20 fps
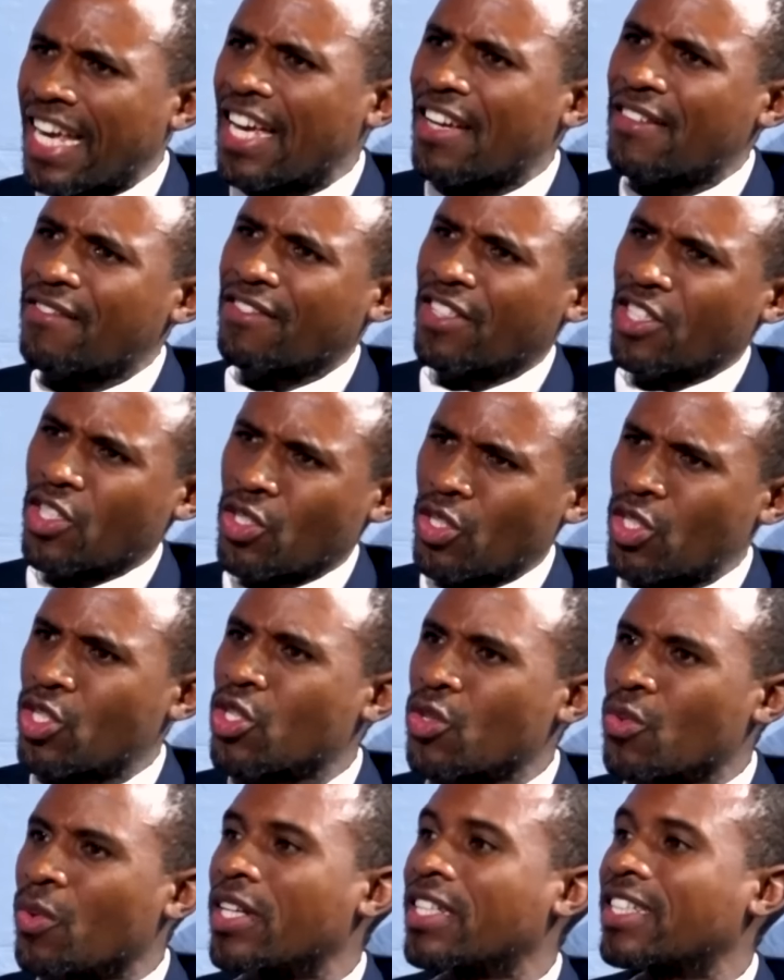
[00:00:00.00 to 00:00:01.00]
every
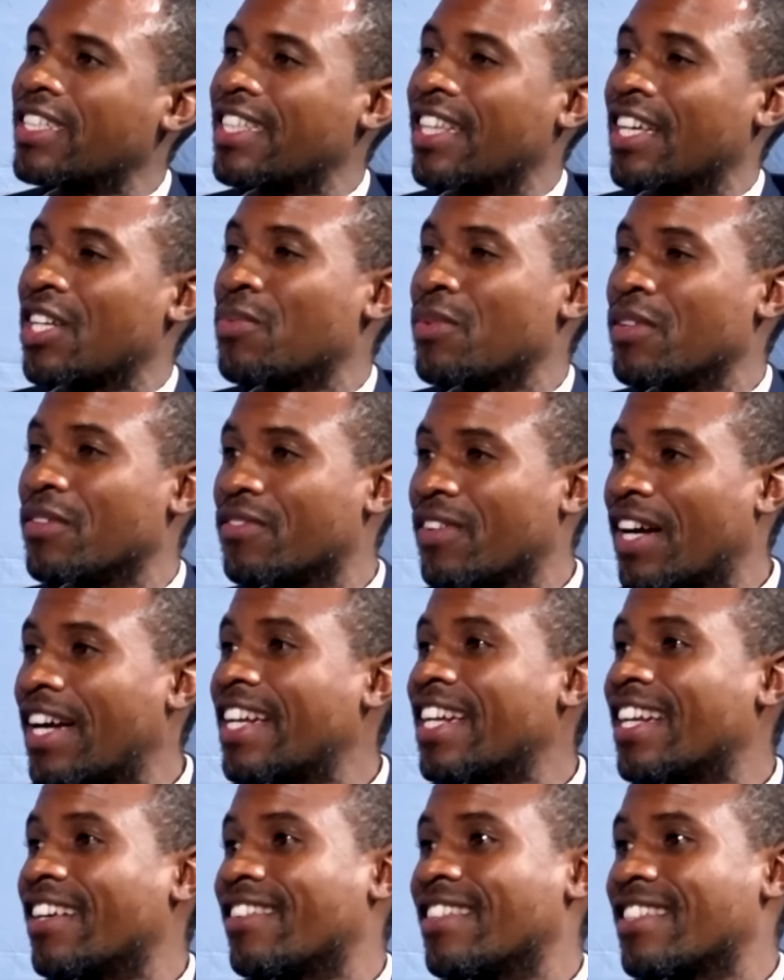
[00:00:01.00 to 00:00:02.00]
situation that we
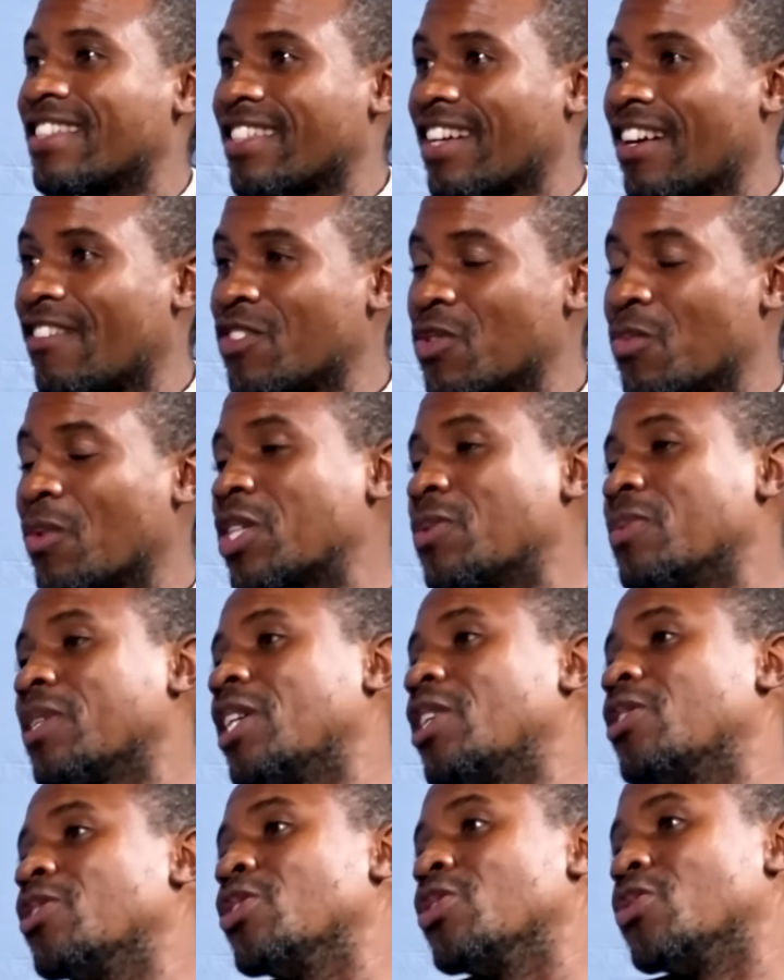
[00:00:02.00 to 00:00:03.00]
find ourselves, what we
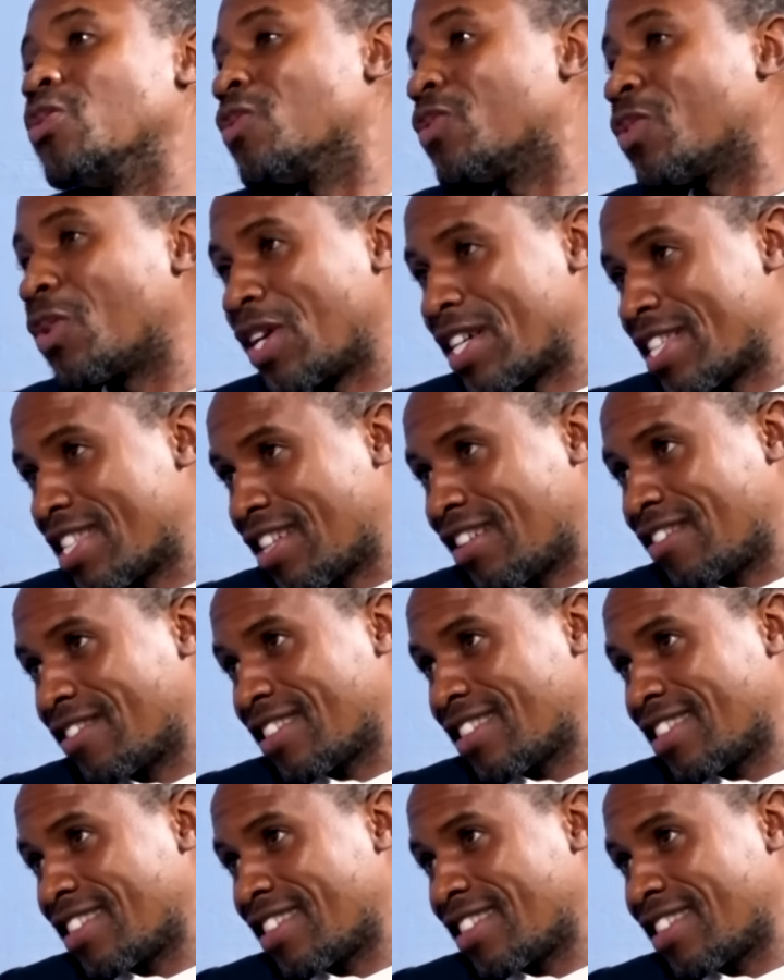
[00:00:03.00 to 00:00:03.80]
cannot do for ourselves.